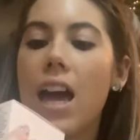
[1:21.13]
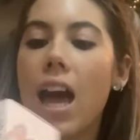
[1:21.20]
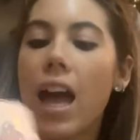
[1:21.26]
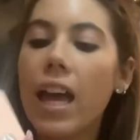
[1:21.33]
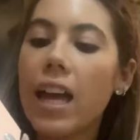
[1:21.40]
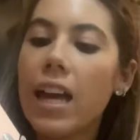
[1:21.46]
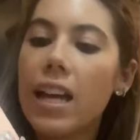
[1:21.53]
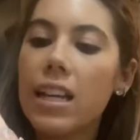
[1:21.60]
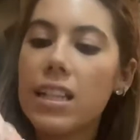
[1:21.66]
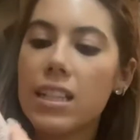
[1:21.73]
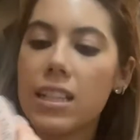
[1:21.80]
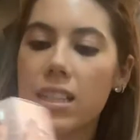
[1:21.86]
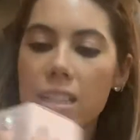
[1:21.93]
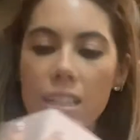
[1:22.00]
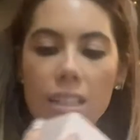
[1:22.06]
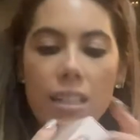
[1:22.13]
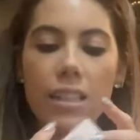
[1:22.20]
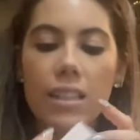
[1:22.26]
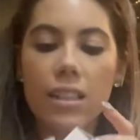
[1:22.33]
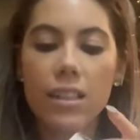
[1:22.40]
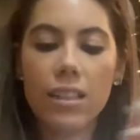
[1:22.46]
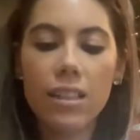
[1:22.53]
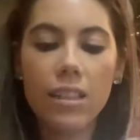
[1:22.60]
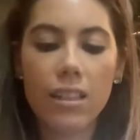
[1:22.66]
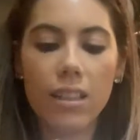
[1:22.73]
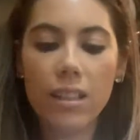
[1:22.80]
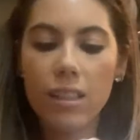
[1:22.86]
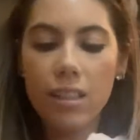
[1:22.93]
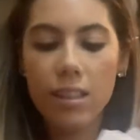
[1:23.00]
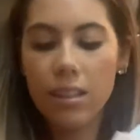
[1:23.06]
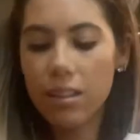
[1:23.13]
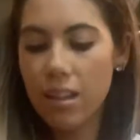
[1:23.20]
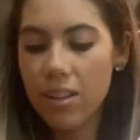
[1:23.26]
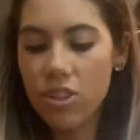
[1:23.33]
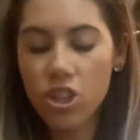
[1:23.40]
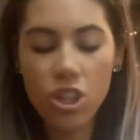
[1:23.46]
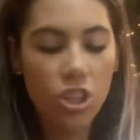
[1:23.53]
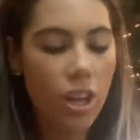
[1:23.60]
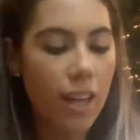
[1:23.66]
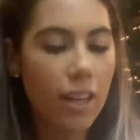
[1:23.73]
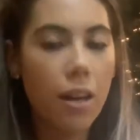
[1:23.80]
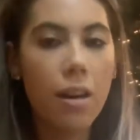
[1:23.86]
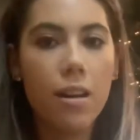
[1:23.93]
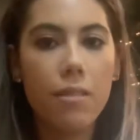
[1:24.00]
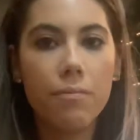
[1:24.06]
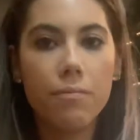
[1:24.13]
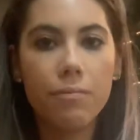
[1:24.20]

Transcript: and it's just like a